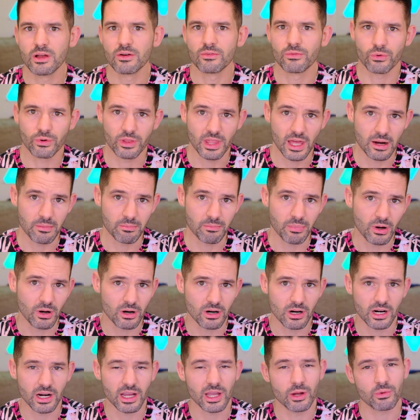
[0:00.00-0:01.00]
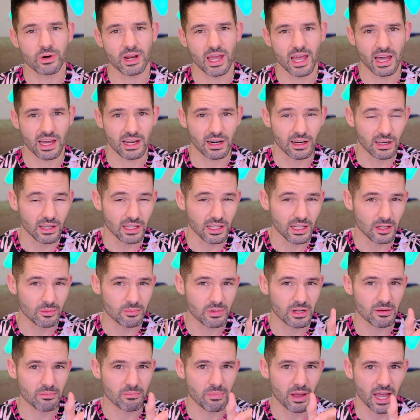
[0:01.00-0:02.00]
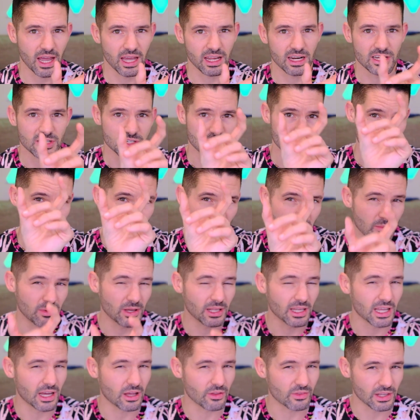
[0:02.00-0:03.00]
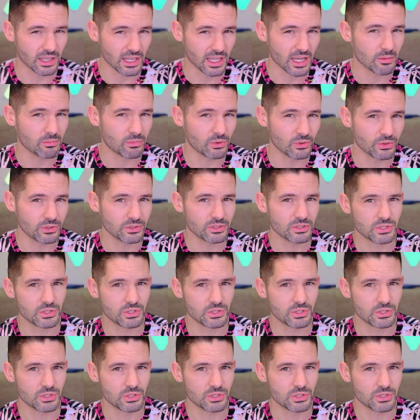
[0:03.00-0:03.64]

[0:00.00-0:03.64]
for that bar, it would add a little bit of padding to maybe allow the label